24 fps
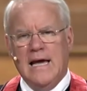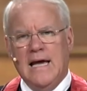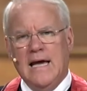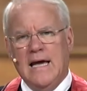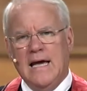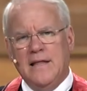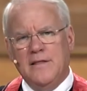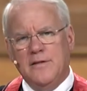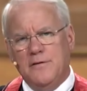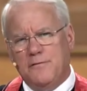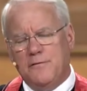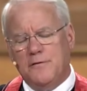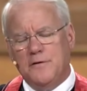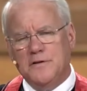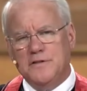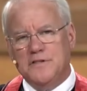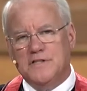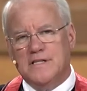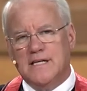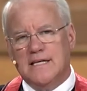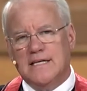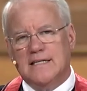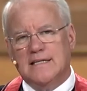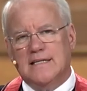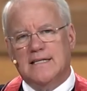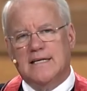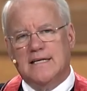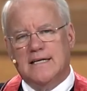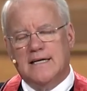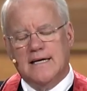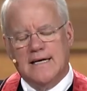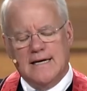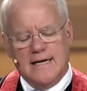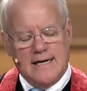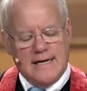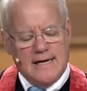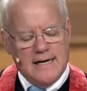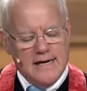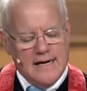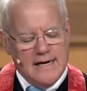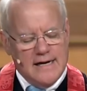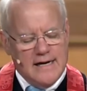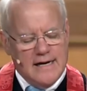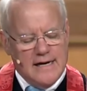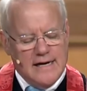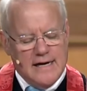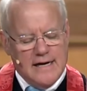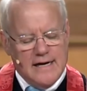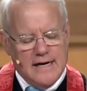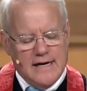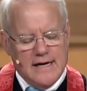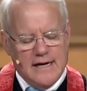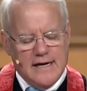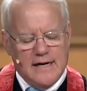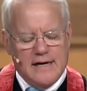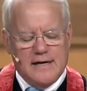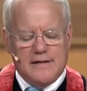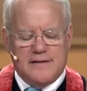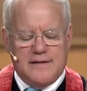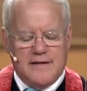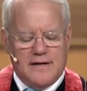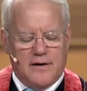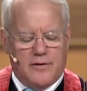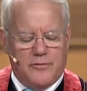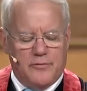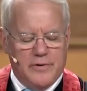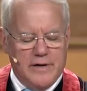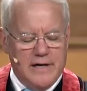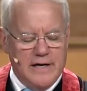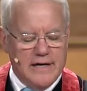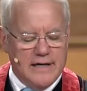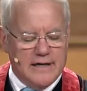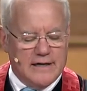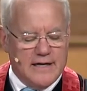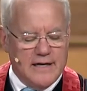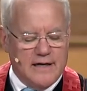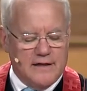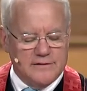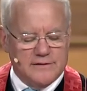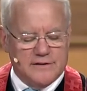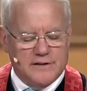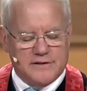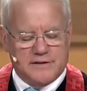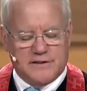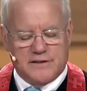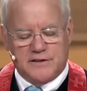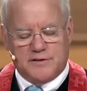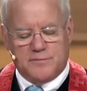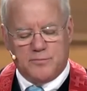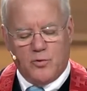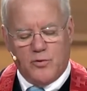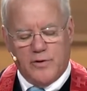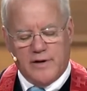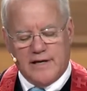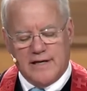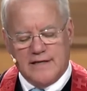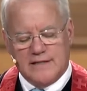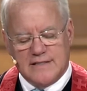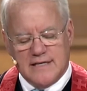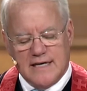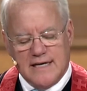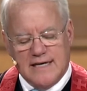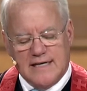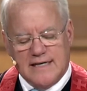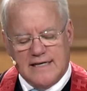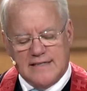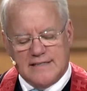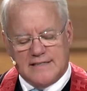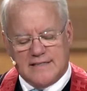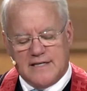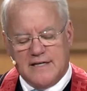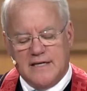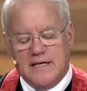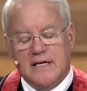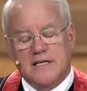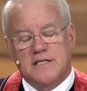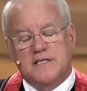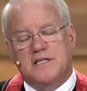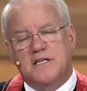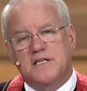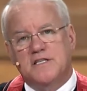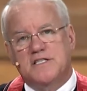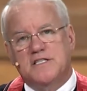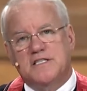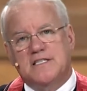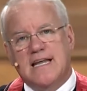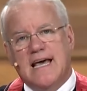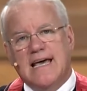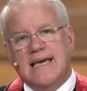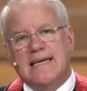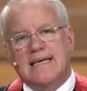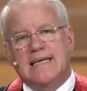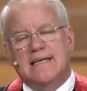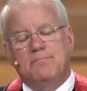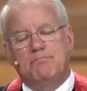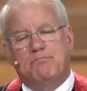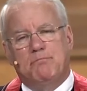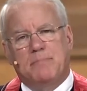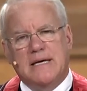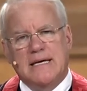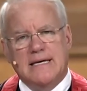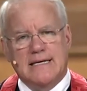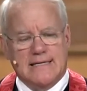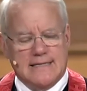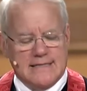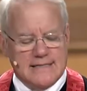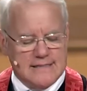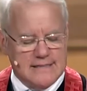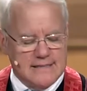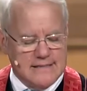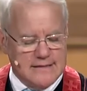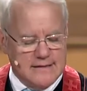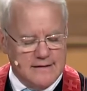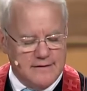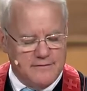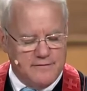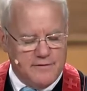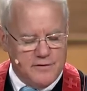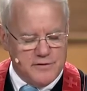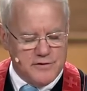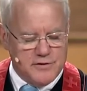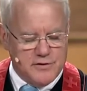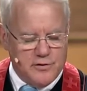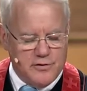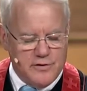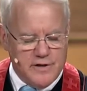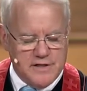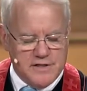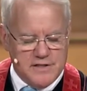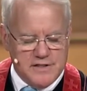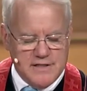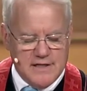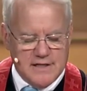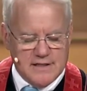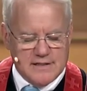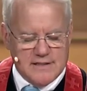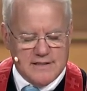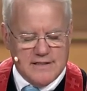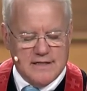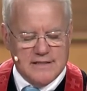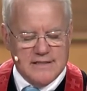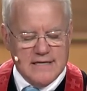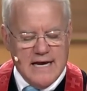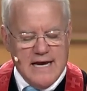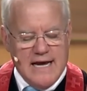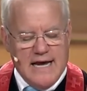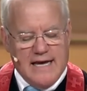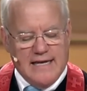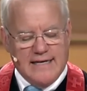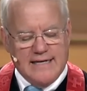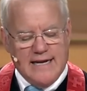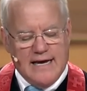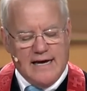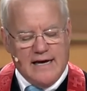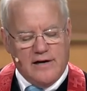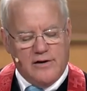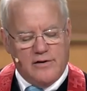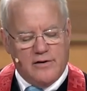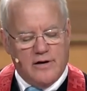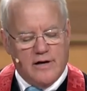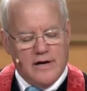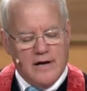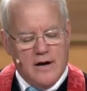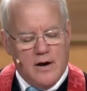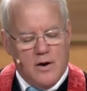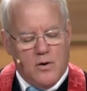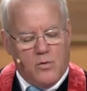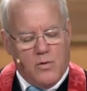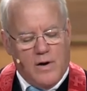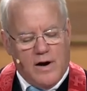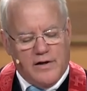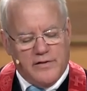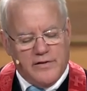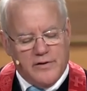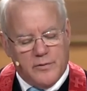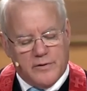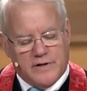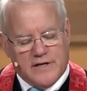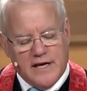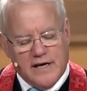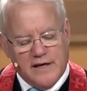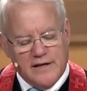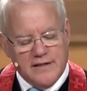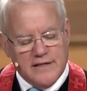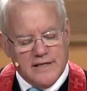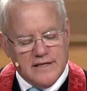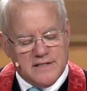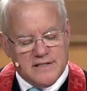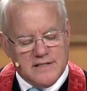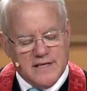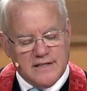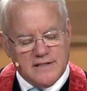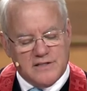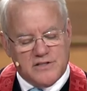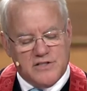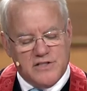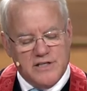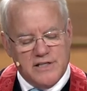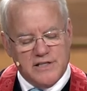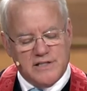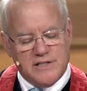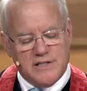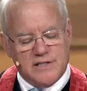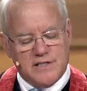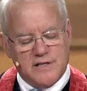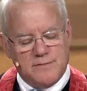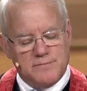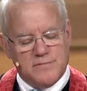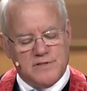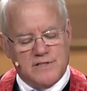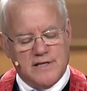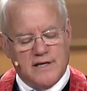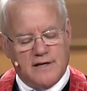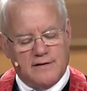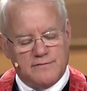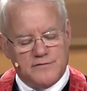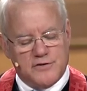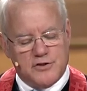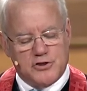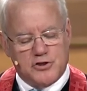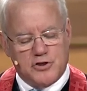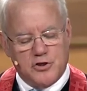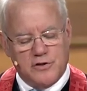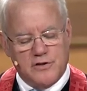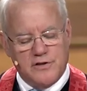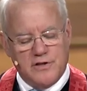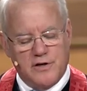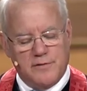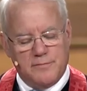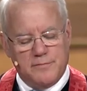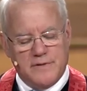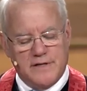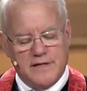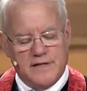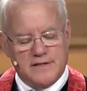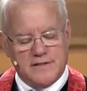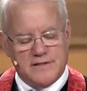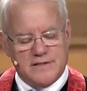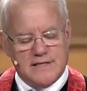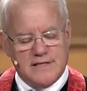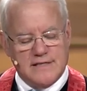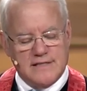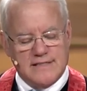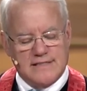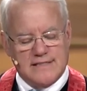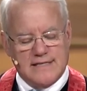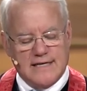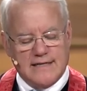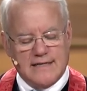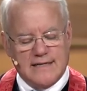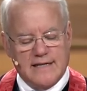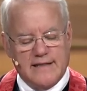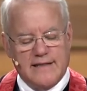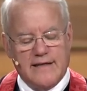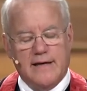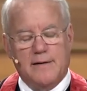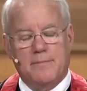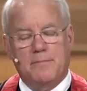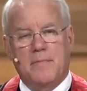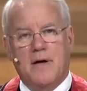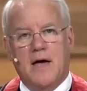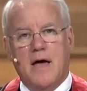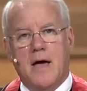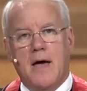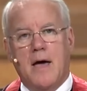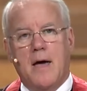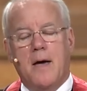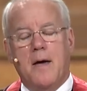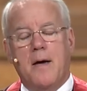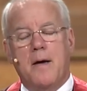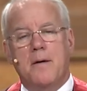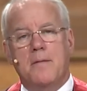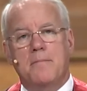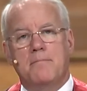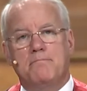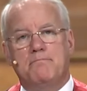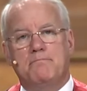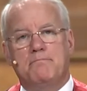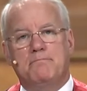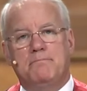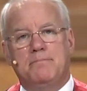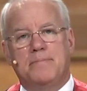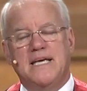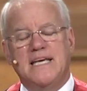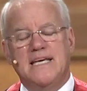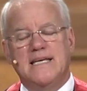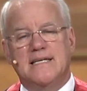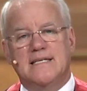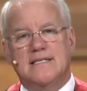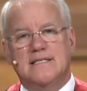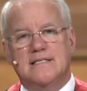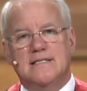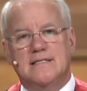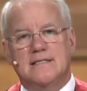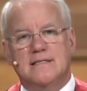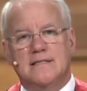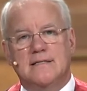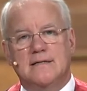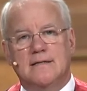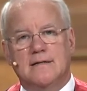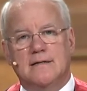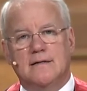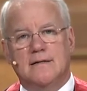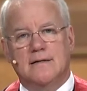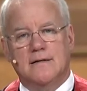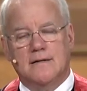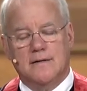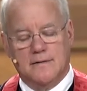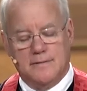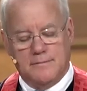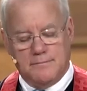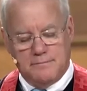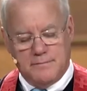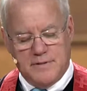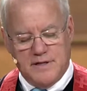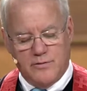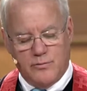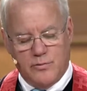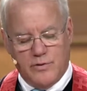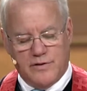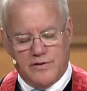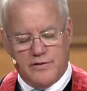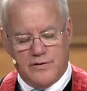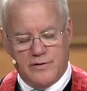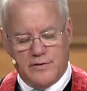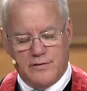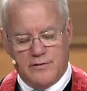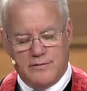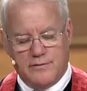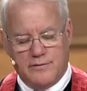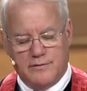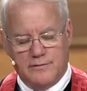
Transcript: And the first thing that that our reading tells us this morning is, is to, to stay in peace. Verse 36 says, And now, while they were telling these things, Jesus himself stood in their midst and said to them, Peace be with you.